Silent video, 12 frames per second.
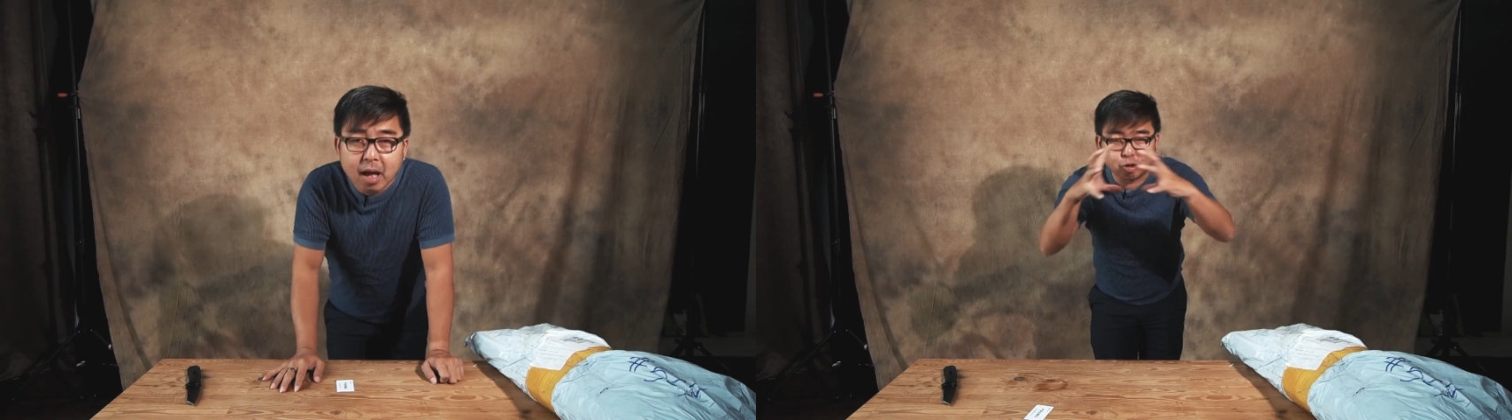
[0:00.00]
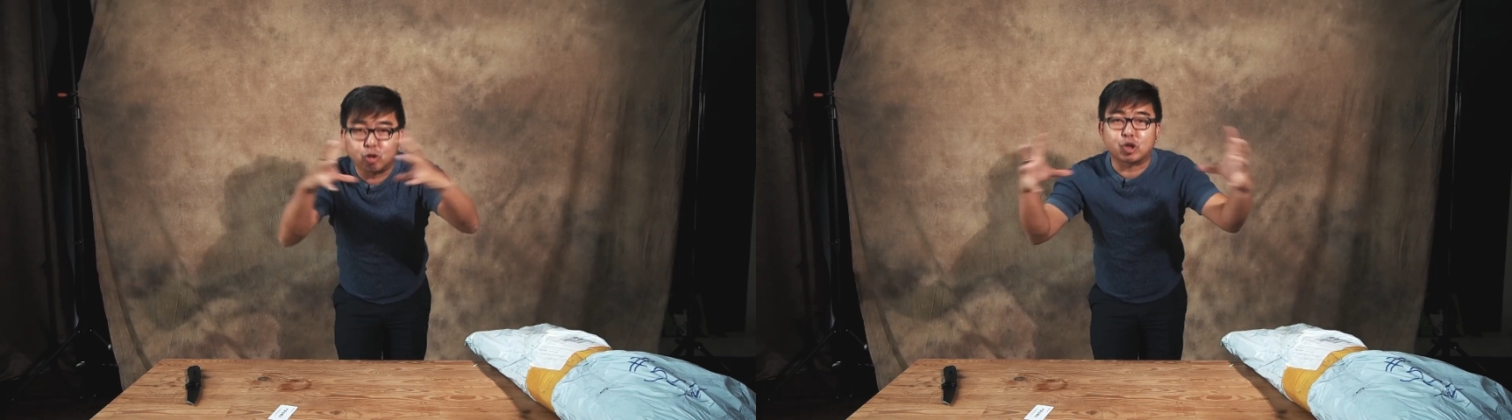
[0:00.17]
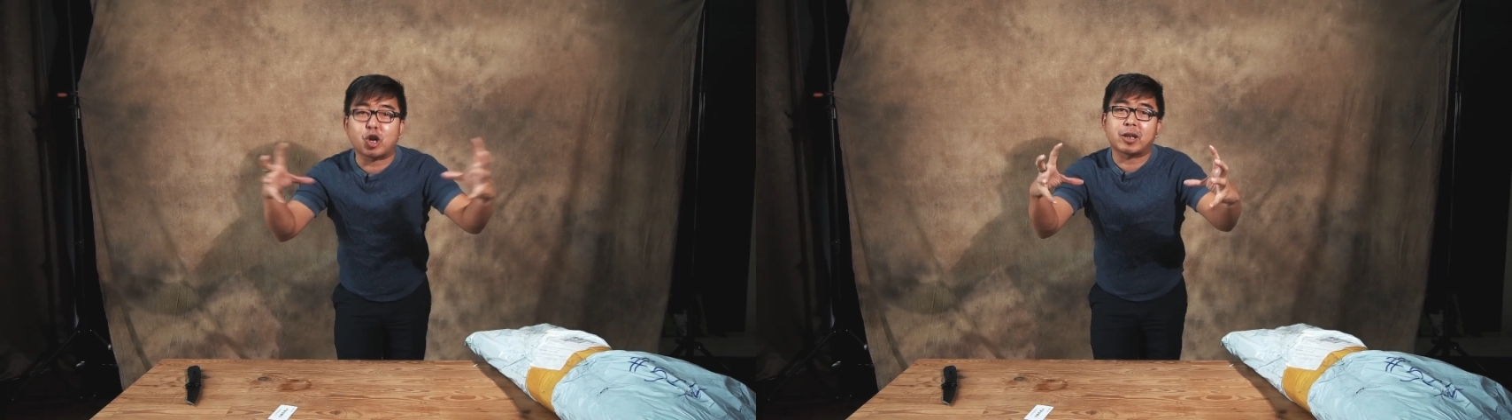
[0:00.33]

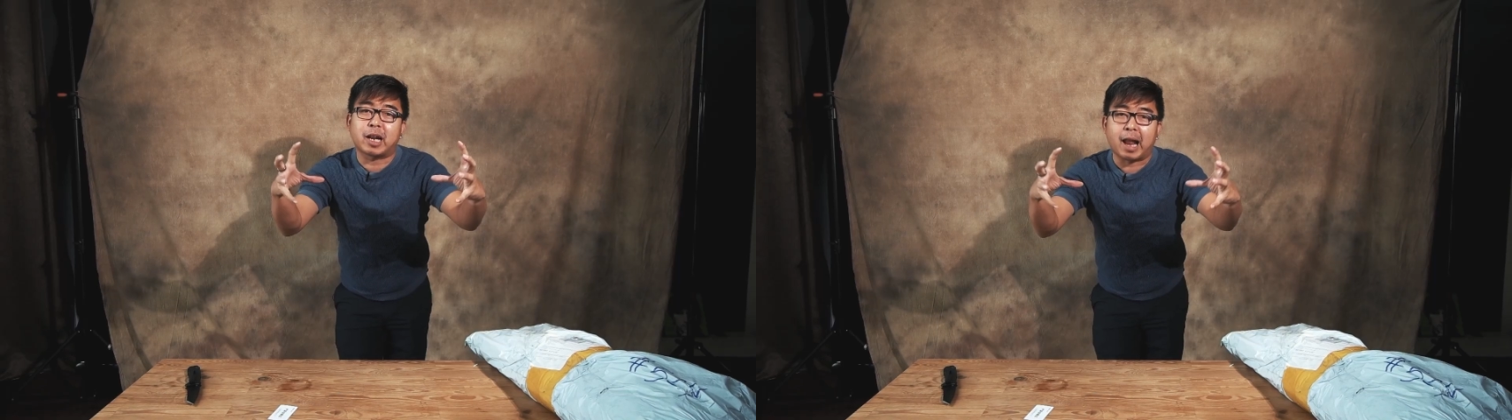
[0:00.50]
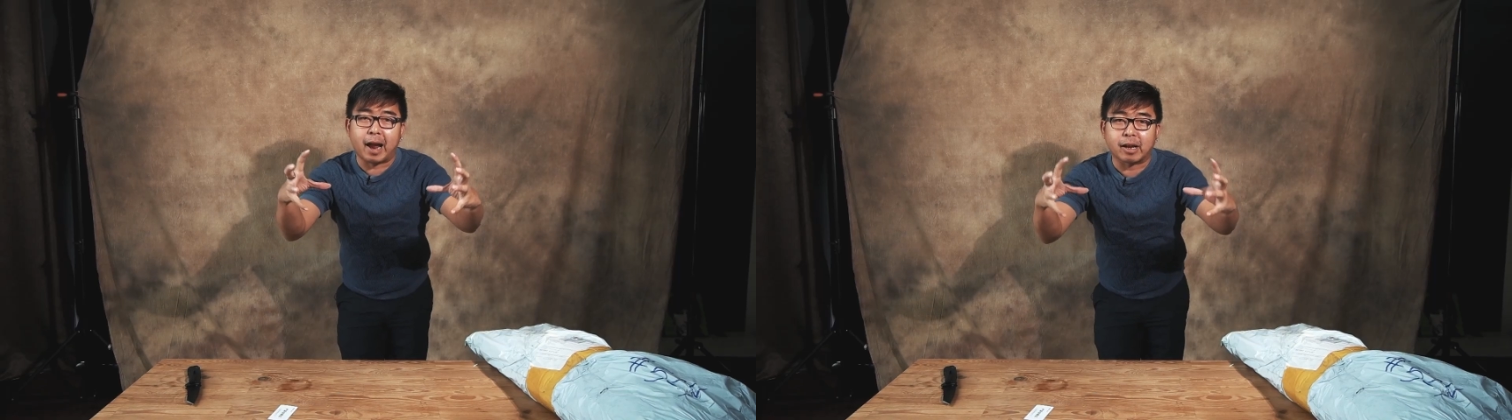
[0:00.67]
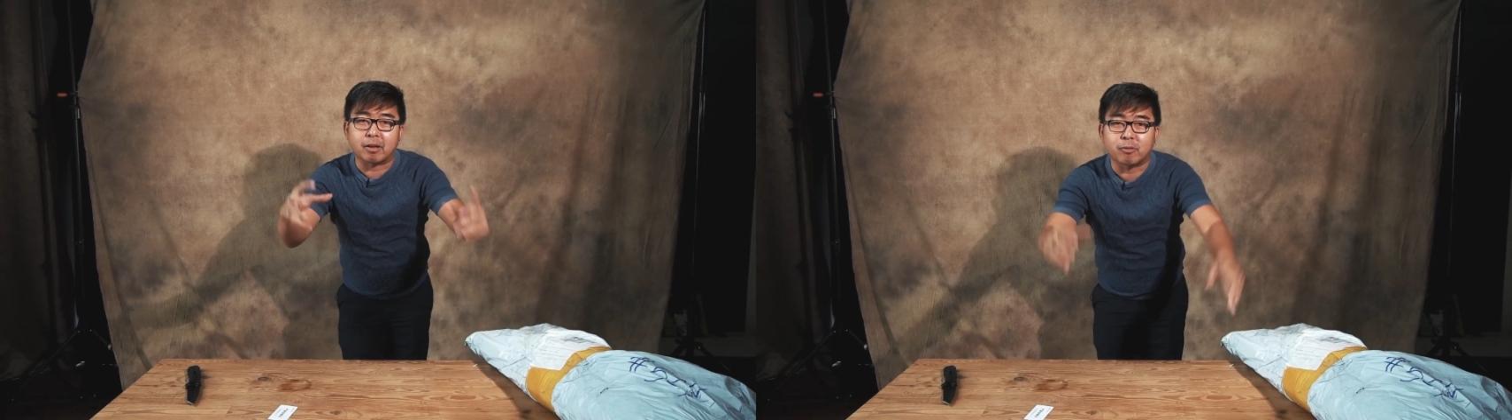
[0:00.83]
You saw the
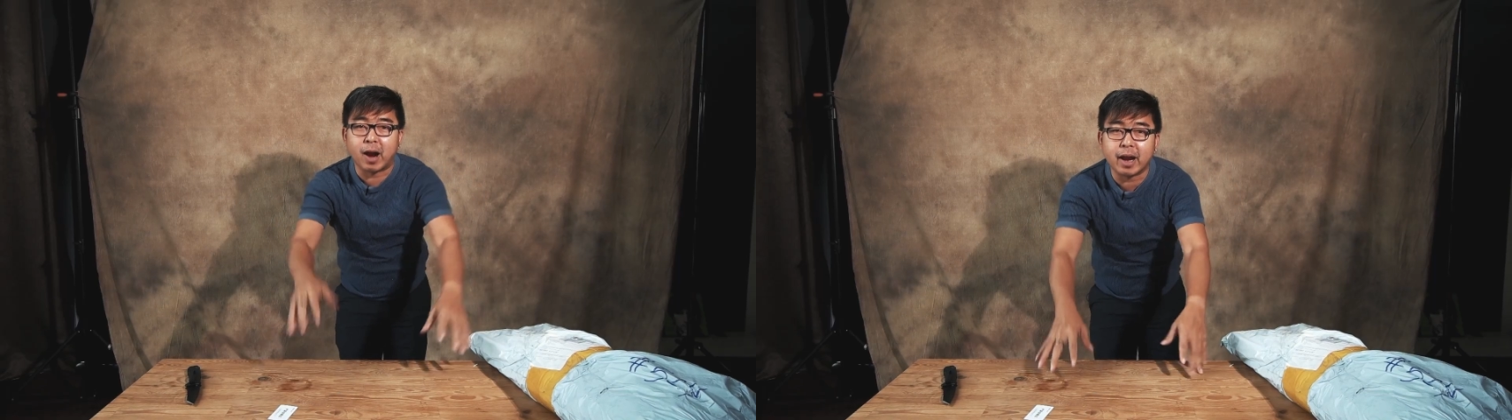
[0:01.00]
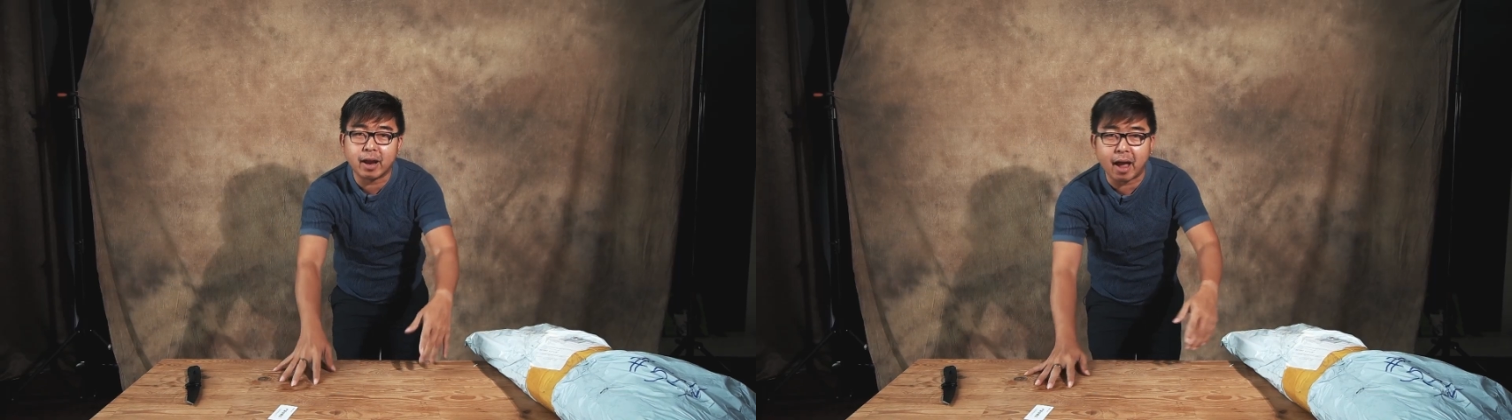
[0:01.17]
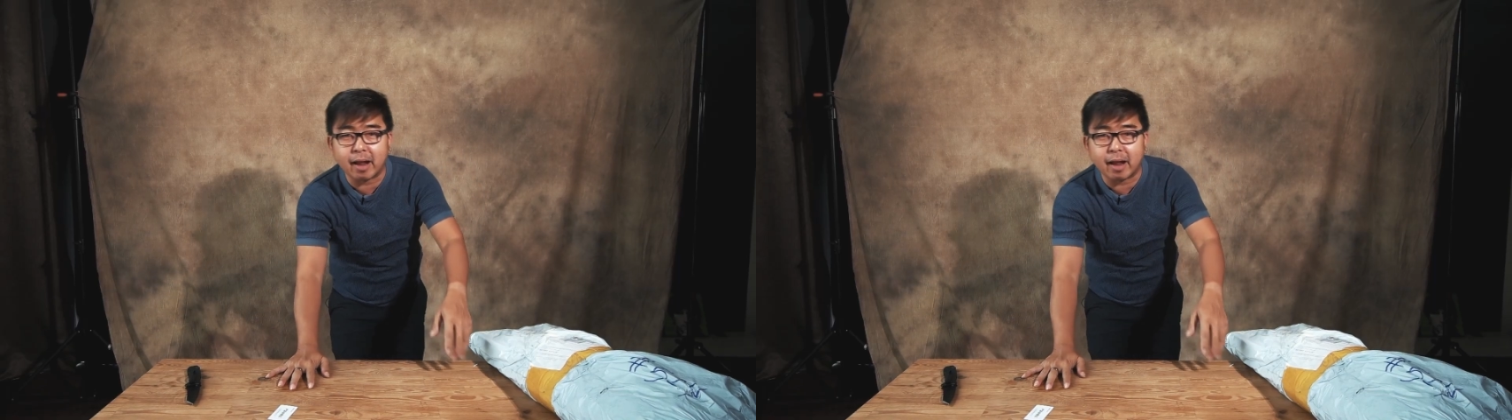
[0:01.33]
light, right?